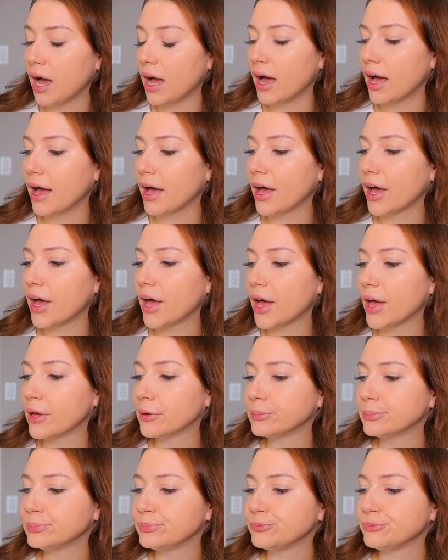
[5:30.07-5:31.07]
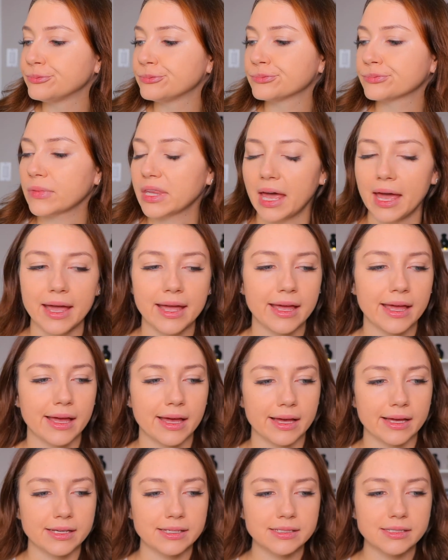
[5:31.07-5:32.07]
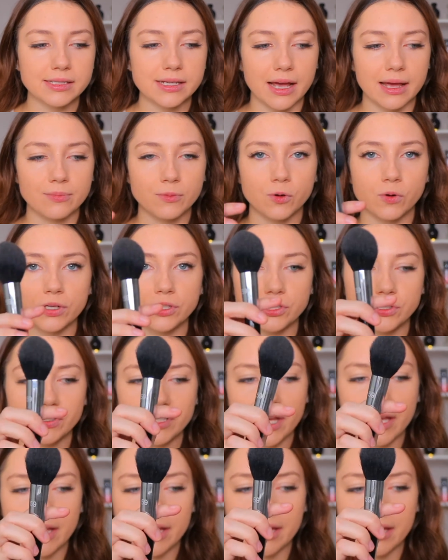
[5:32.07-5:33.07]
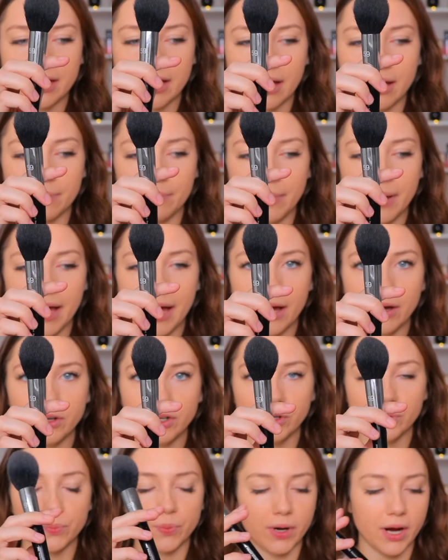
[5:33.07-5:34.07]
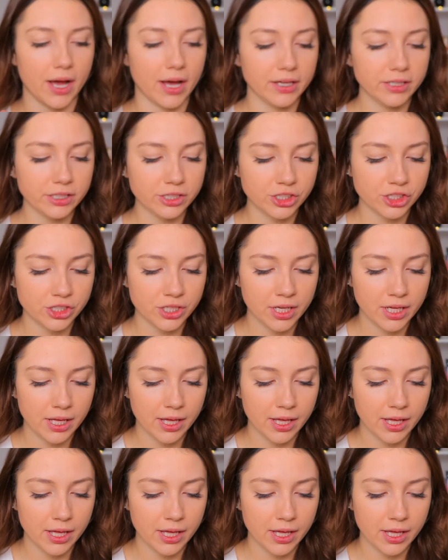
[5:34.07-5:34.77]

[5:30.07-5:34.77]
And I'm going to take a powder brush